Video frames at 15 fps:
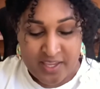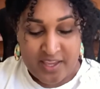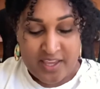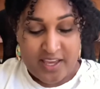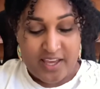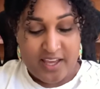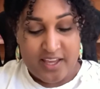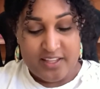
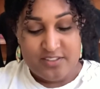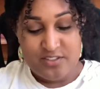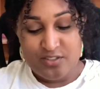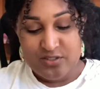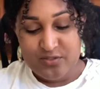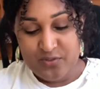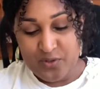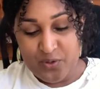And those of
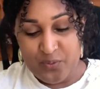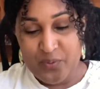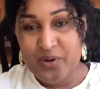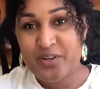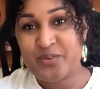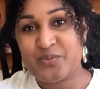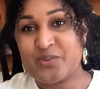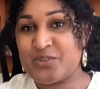you who aren't,
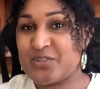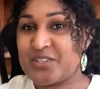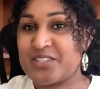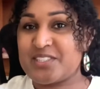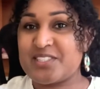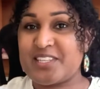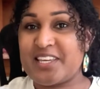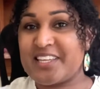well, you can
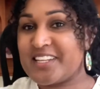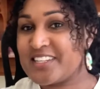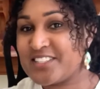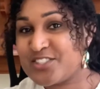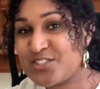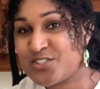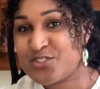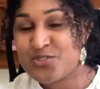stay in and listen
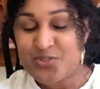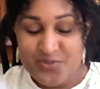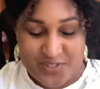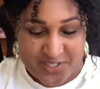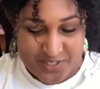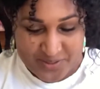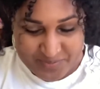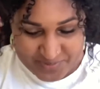to story
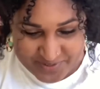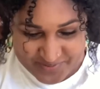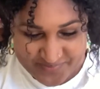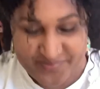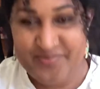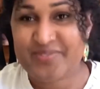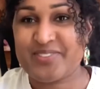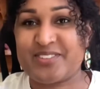times.
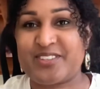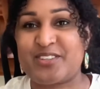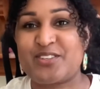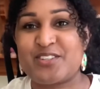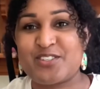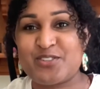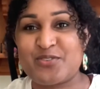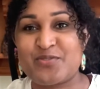I know
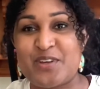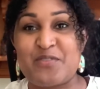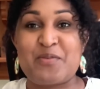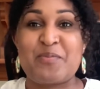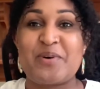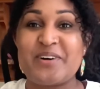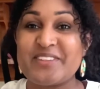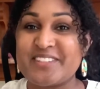that's your favourite
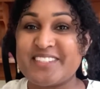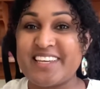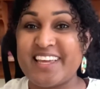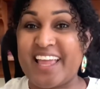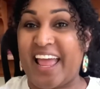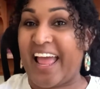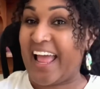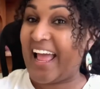part of the day.
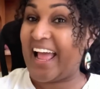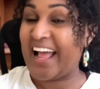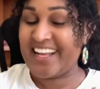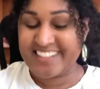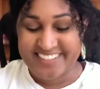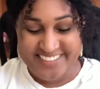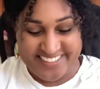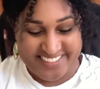
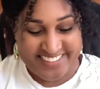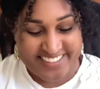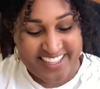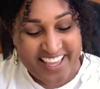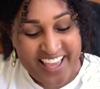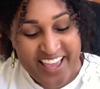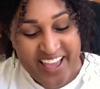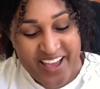
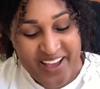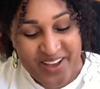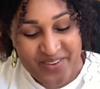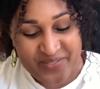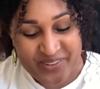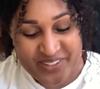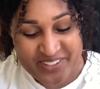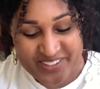We're
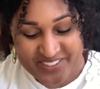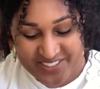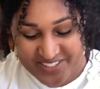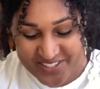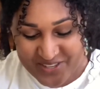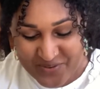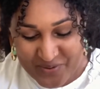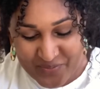going to
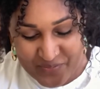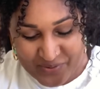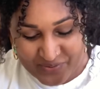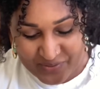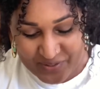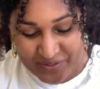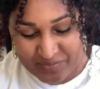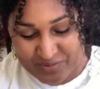continue on with
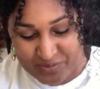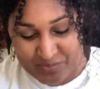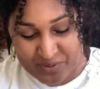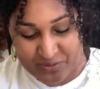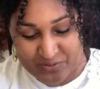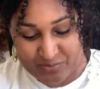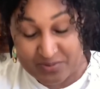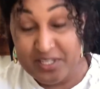some poems
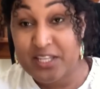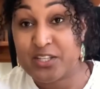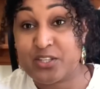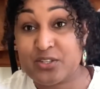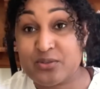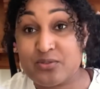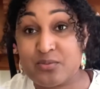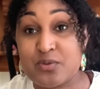from Ted
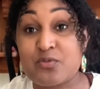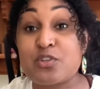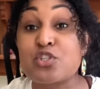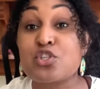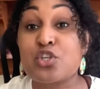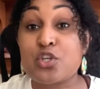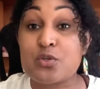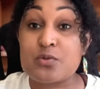Hughes. I'm going to read
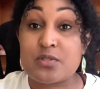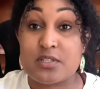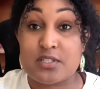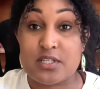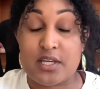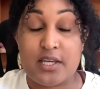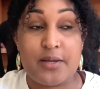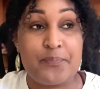2
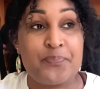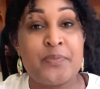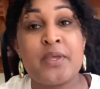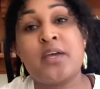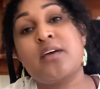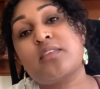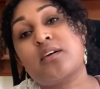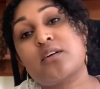today
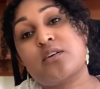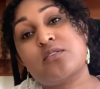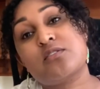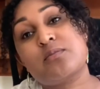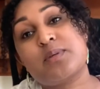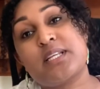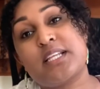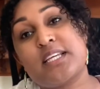that are going to
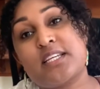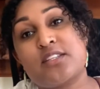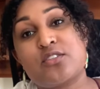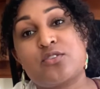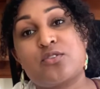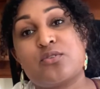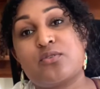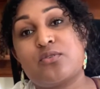be linked
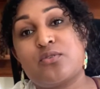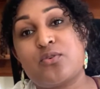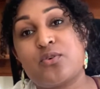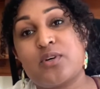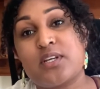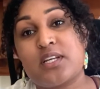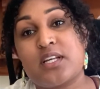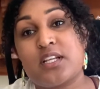to your
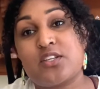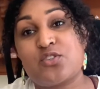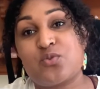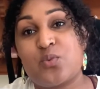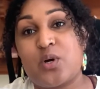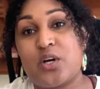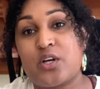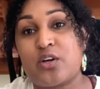English
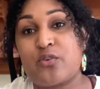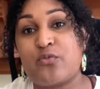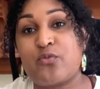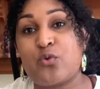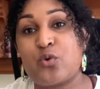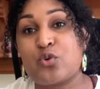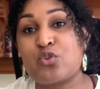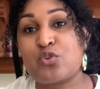work
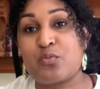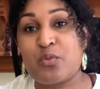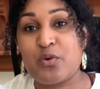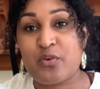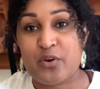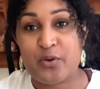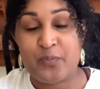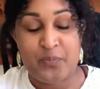for tomorrow.
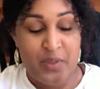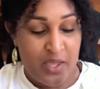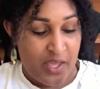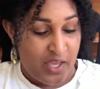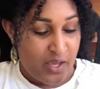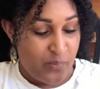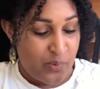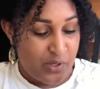
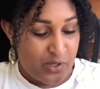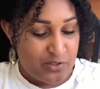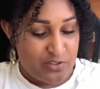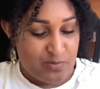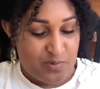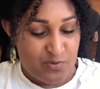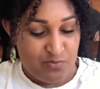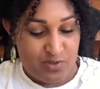And we're going to
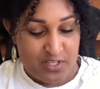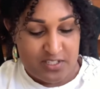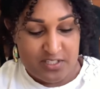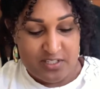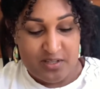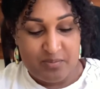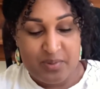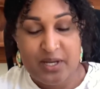be reading
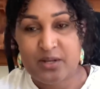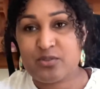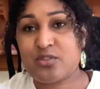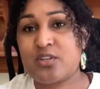about